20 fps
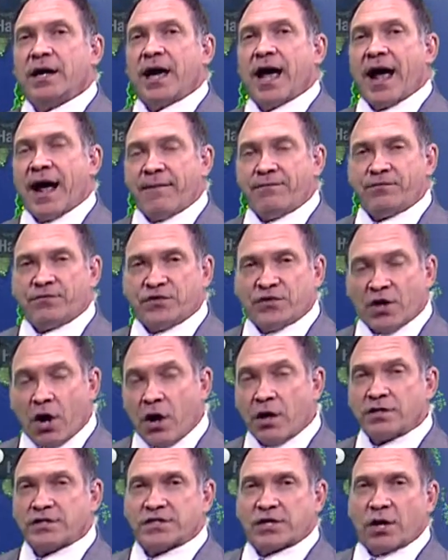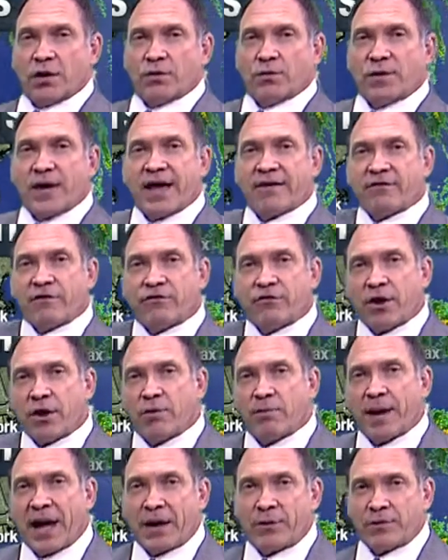And um, also, we have a frontal
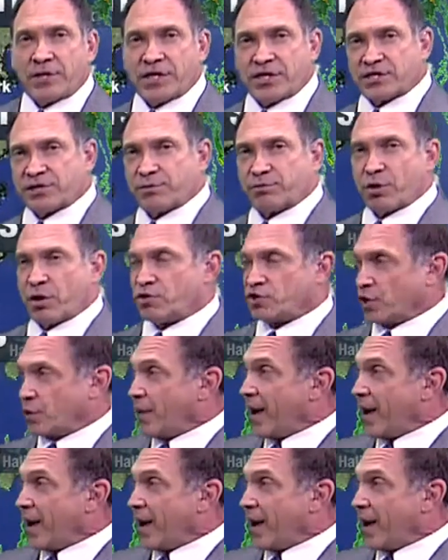boundary that's approaching.